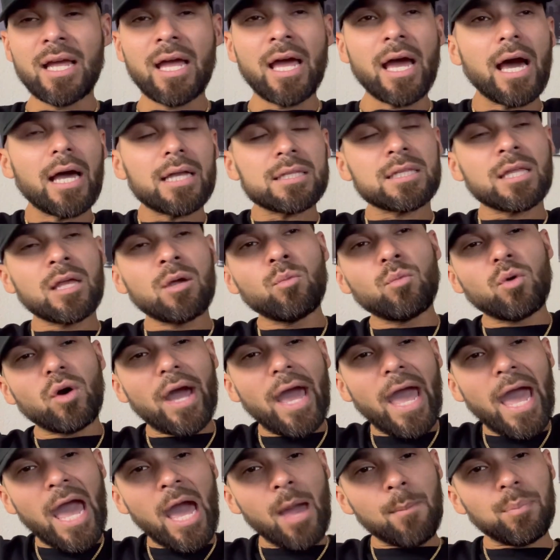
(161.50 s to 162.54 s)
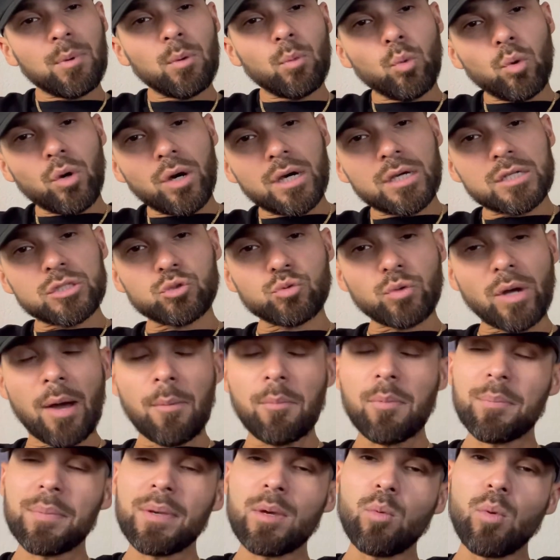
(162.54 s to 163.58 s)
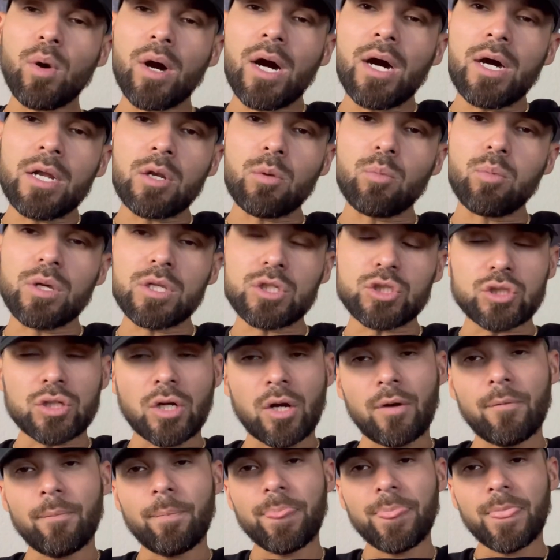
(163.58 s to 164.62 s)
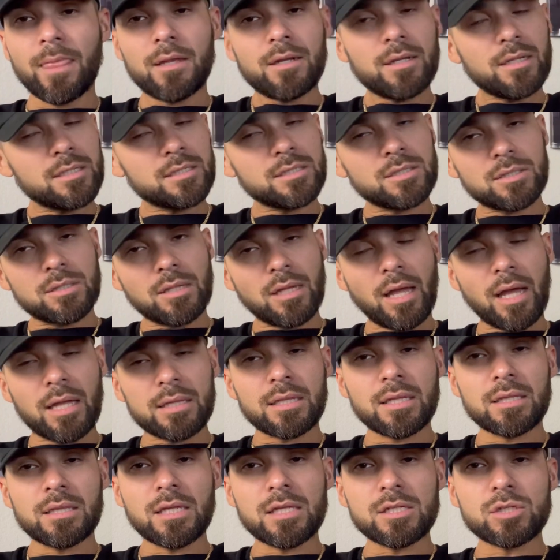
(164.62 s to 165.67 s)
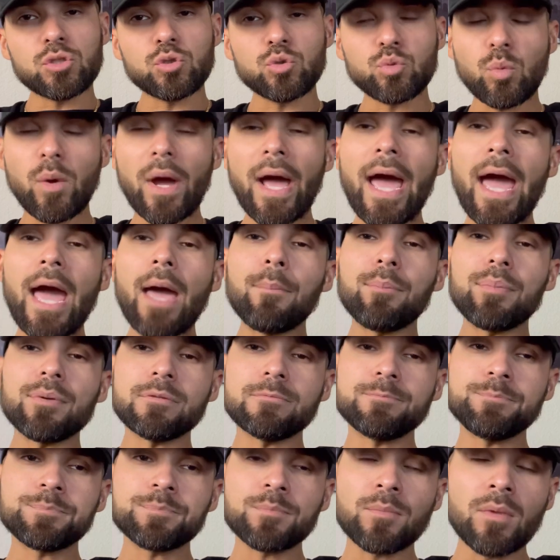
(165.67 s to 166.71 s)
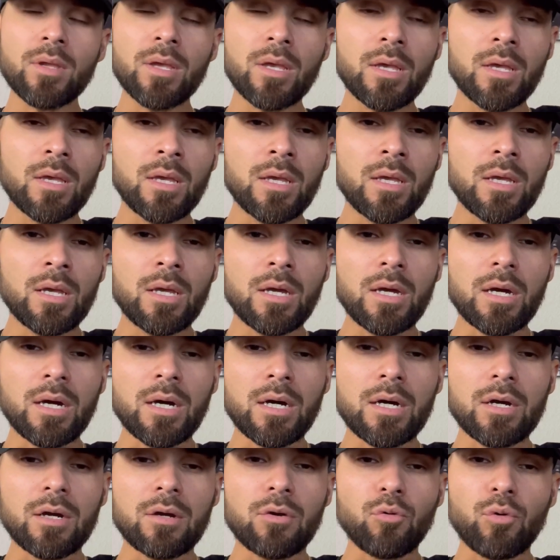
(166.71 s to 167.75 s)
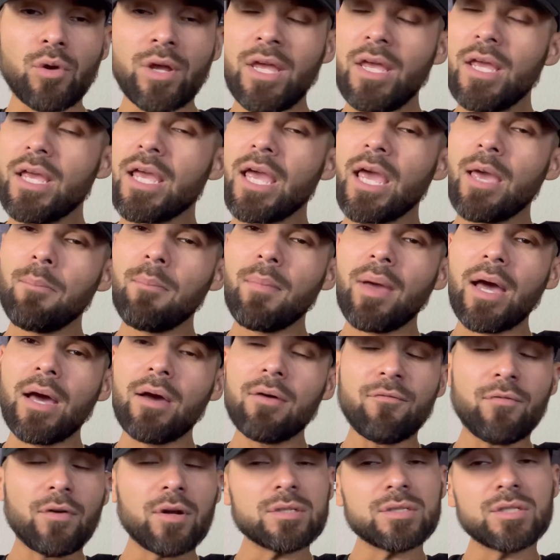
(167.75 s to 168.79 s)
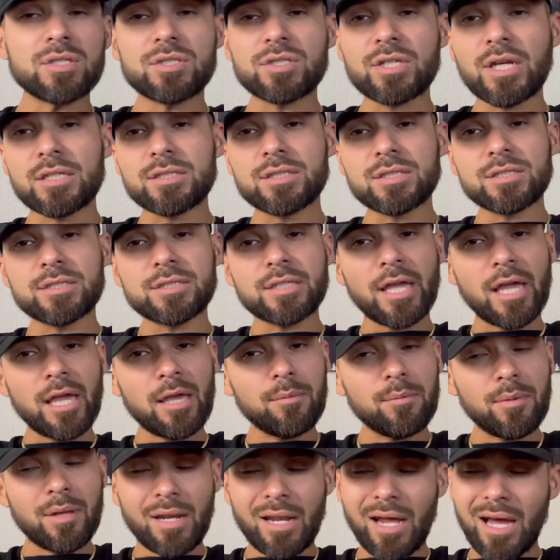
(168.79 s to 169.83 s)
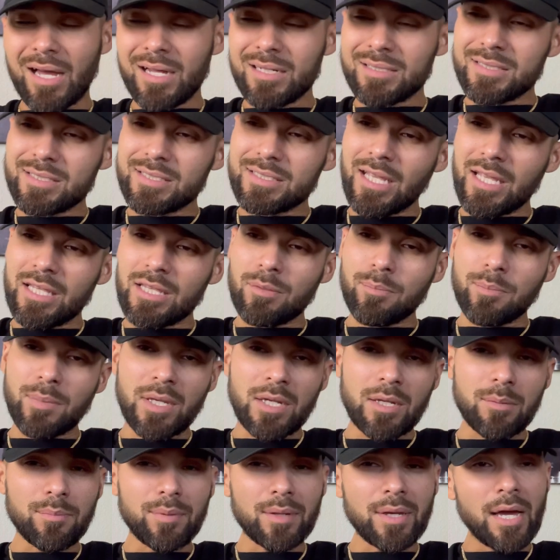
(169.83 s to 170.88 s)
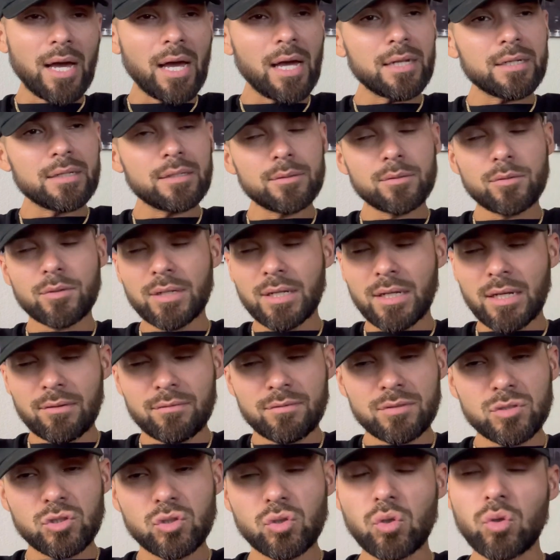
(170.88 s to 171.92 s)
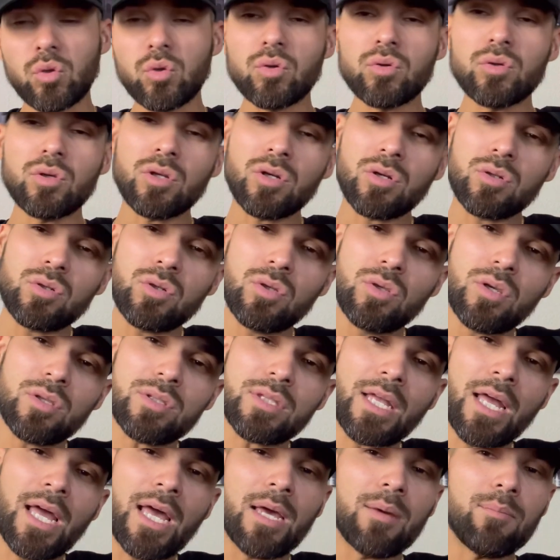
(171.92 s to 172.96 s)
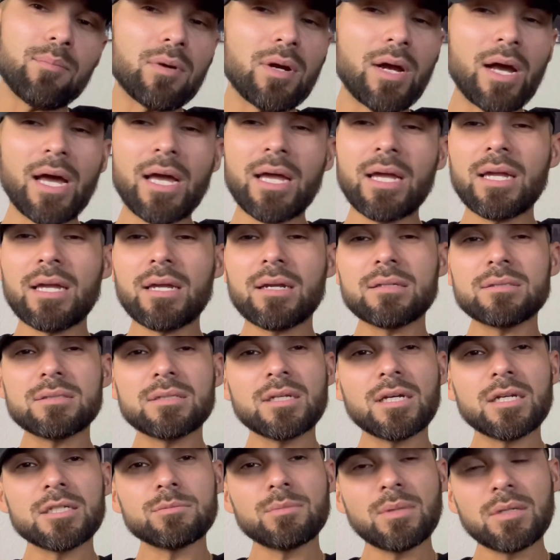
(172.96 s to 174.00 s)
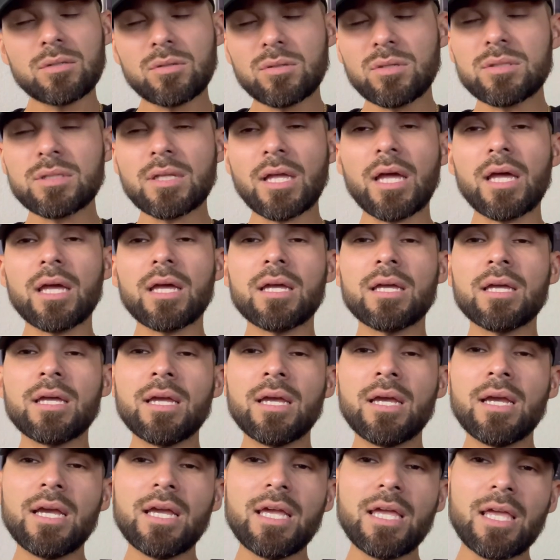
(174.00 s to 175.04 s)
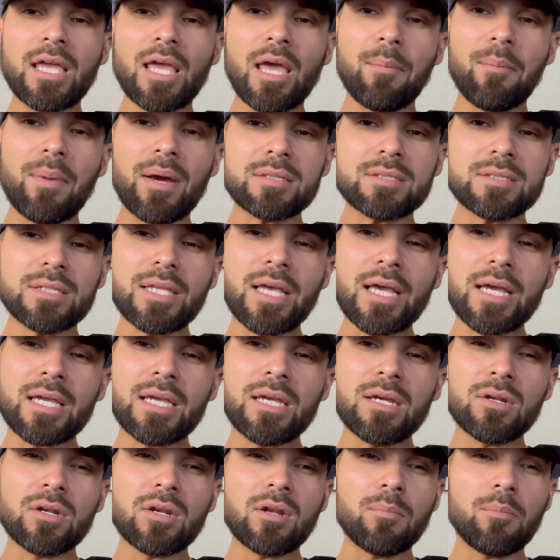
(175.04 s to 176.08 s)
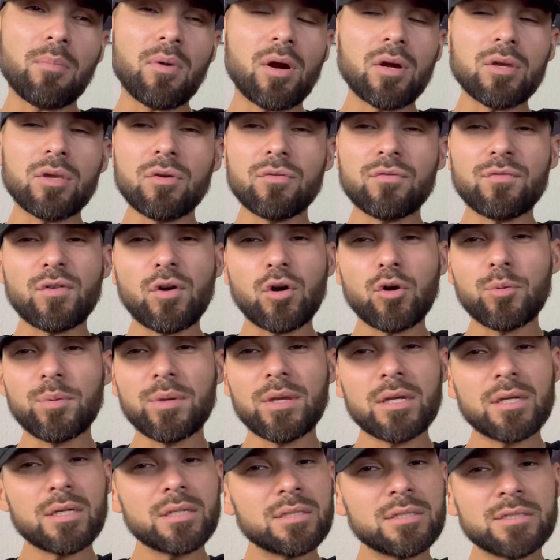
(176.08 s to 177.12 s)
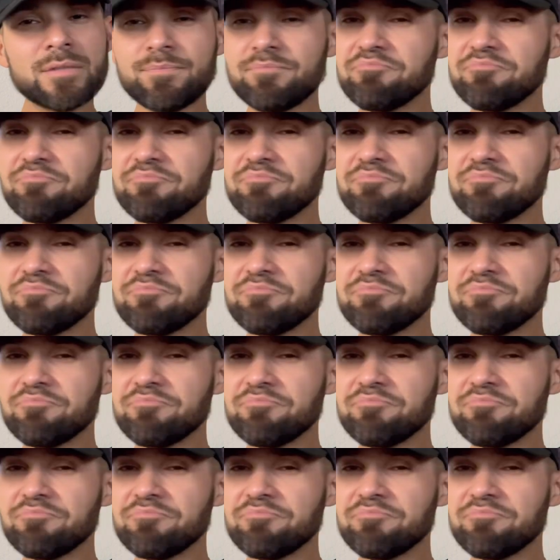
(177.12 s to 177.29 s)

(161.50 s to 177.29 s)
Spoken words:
I think what happened was, right, I'm going to be 100 with y'all. I think this is what happened. Green came out, first he changed his name, and I understand the meaning behind it, whatever, it's cool. Do your thing, bro. I ain't here to judge, man. Do your thing. He came out to that Ken Lamar Euphoria.